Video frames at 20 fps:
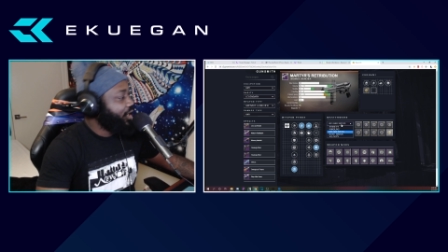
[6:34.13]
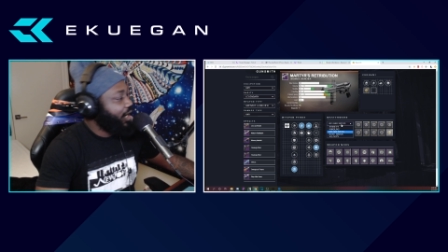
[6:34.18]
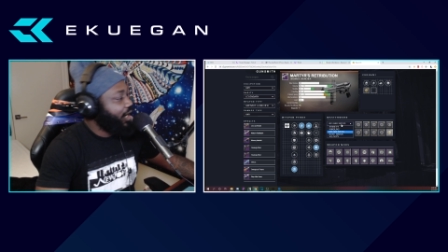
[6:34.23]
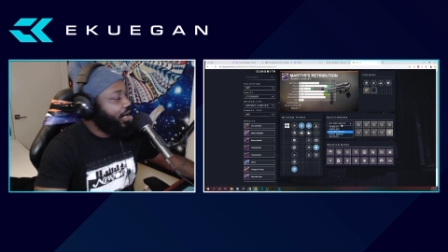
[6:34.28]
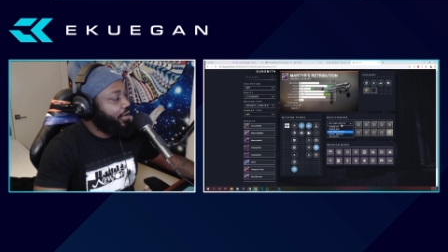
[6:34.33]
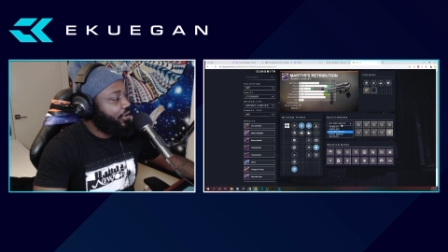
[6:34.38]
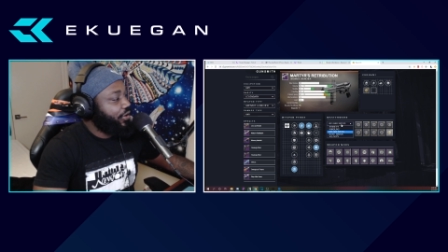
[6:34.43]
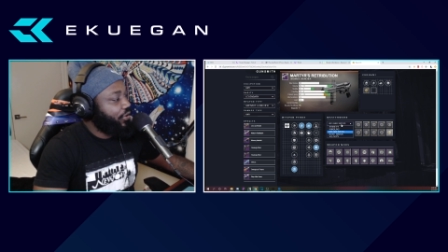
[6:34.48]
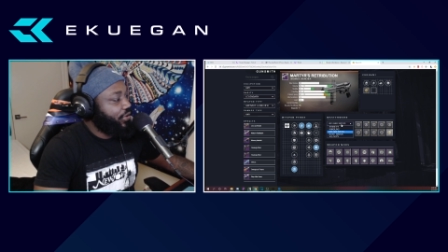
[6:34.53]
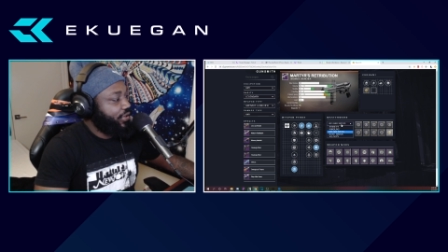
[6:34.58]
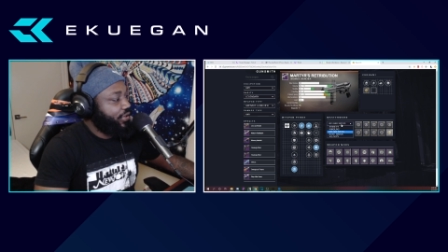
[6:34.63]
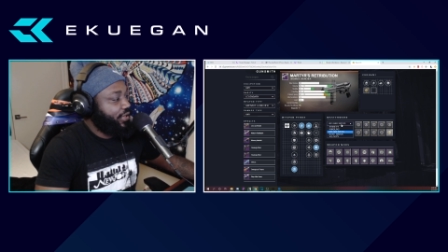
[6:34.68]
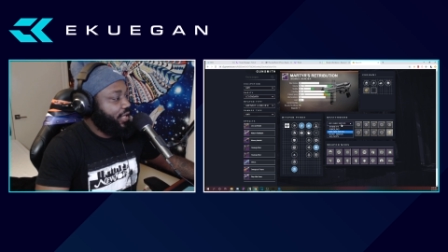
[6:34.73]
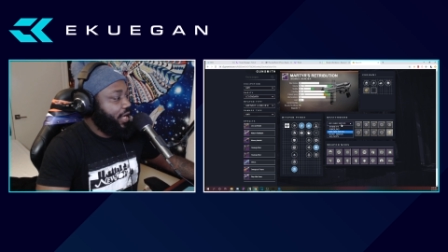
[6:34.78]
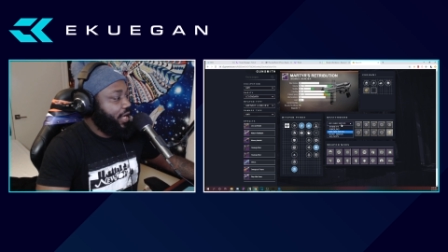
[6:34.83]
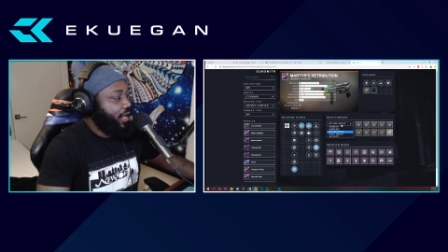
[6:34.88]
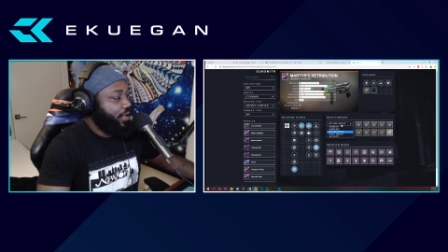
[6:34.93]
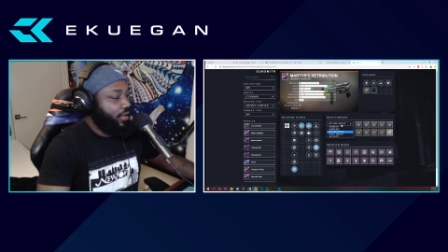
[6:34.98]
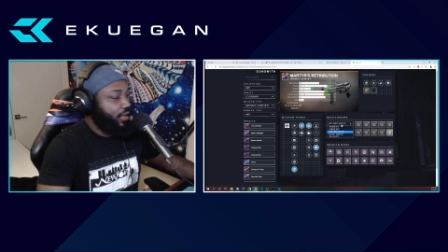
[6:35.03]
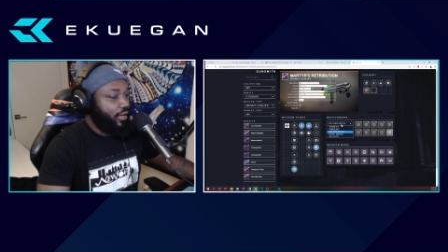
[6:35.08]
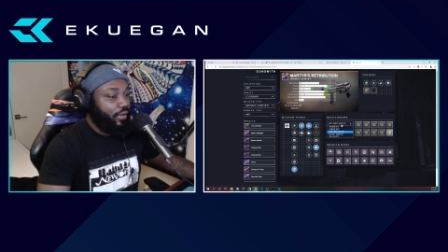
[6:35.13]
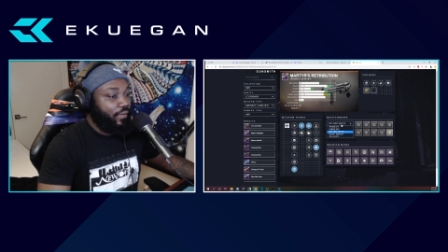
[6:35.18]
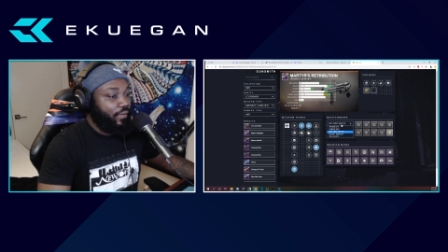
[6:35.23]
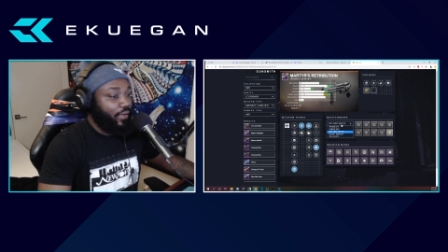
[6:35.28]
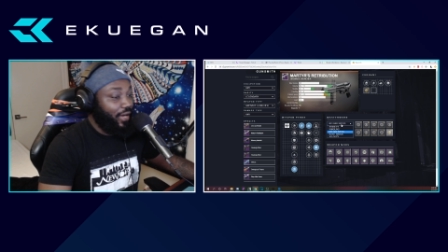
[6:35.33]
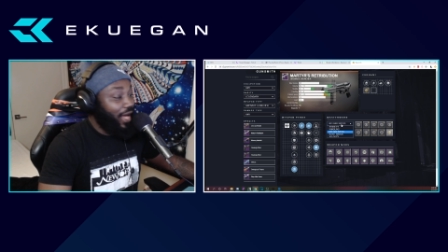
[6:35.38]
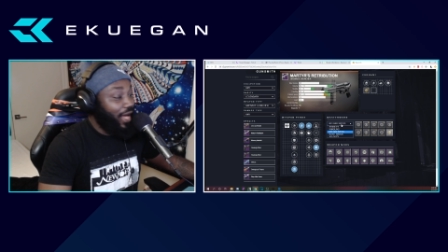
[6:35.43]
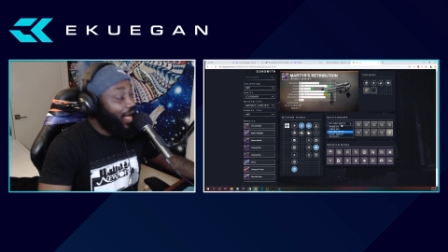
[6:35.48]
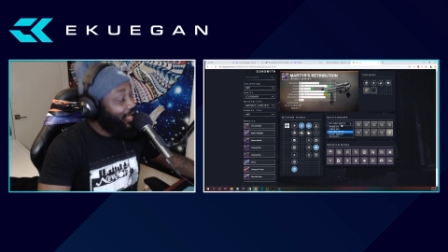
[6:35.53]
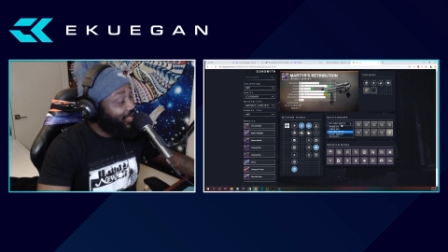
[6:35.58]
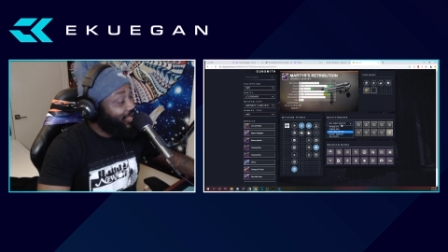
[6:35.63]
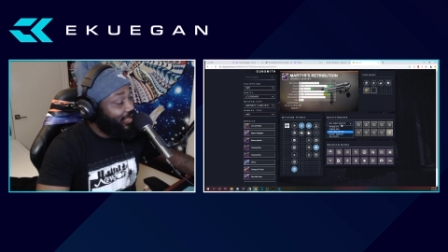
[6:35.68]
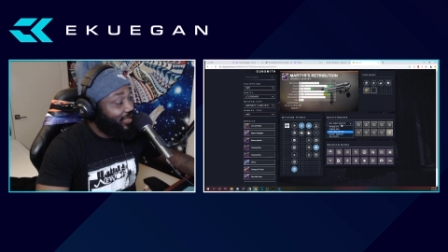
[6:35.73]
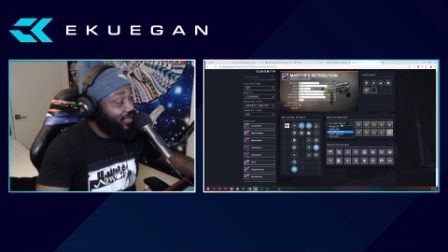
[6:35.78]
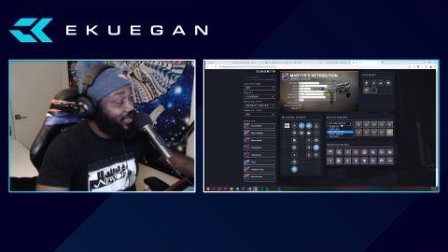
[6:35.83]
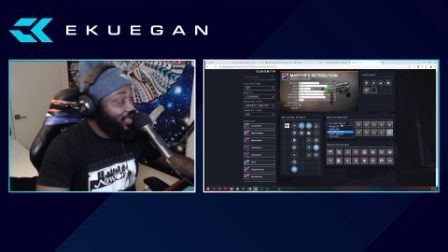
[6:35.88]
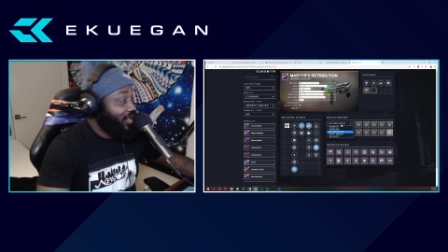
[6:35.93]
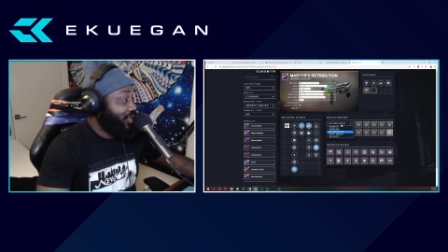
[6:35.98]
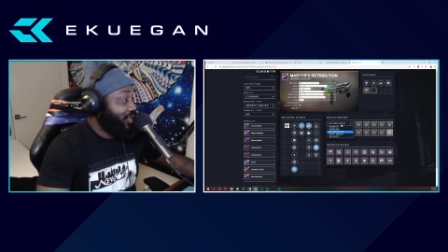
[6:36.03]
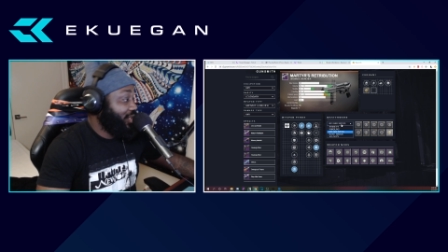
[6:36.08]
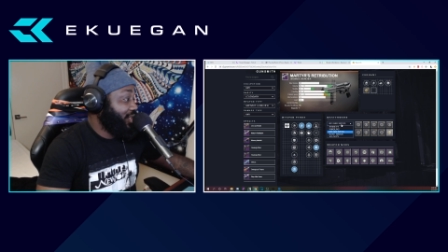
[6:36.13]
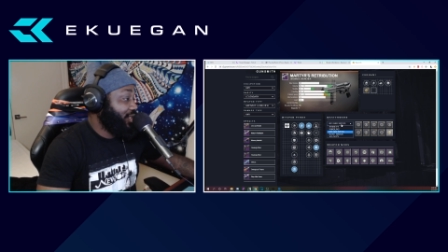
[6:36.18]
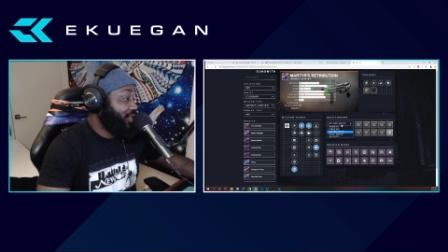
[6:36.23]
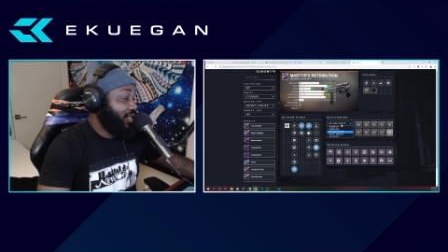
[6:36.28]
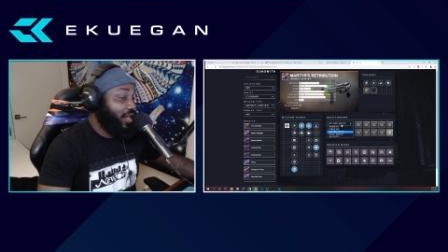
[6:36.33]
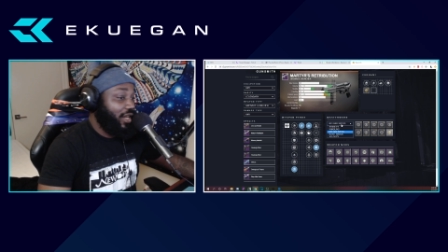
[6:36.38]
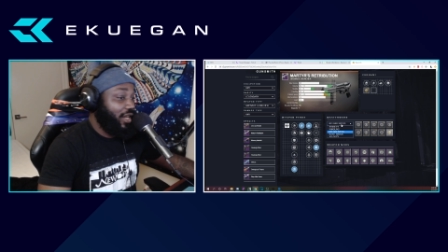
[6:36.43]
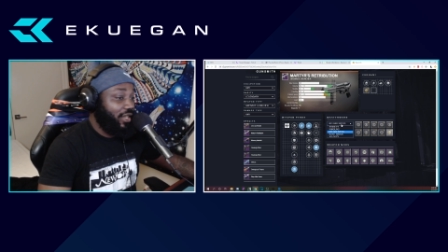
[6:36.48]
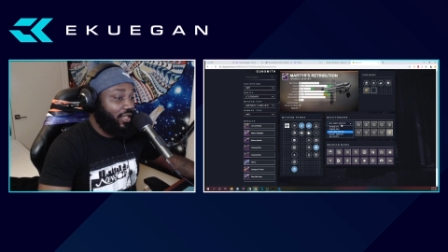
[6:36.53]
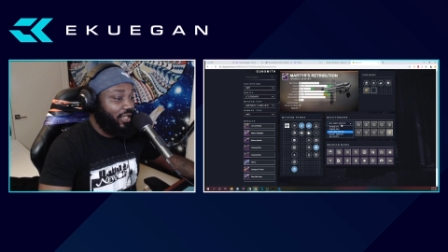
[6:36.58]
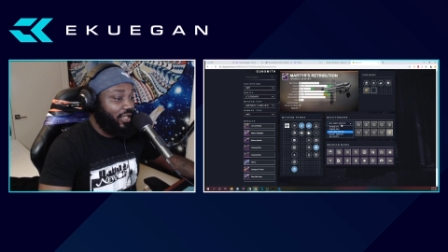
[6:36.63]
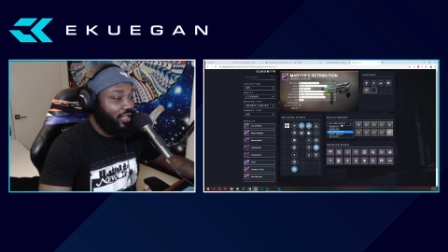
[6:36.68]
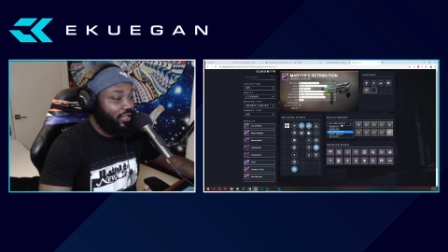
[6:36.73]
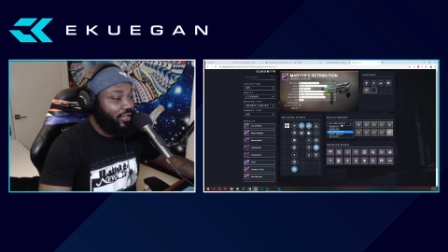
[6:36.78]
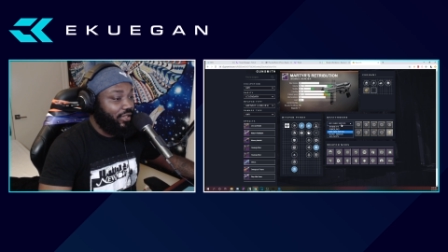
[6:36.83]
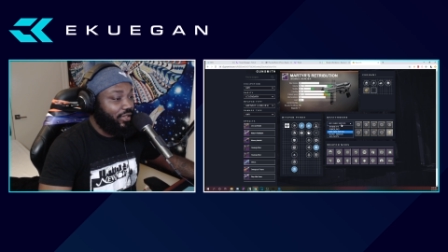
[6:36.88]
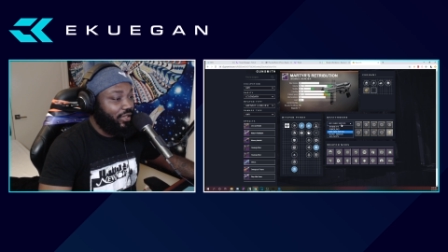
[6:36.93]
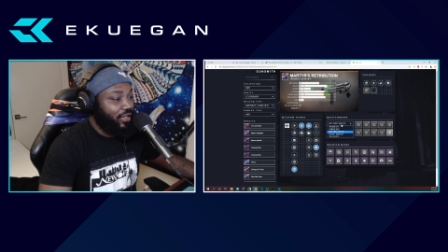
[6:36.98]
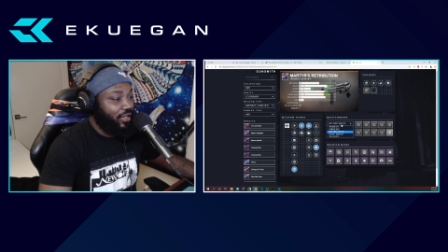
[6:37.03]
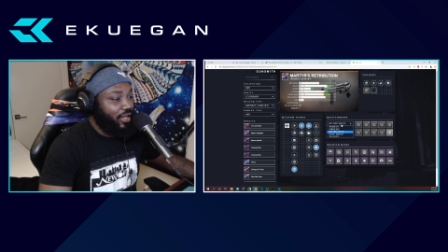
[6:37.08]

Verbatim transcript: I noticed that velocity is not a thing that I need.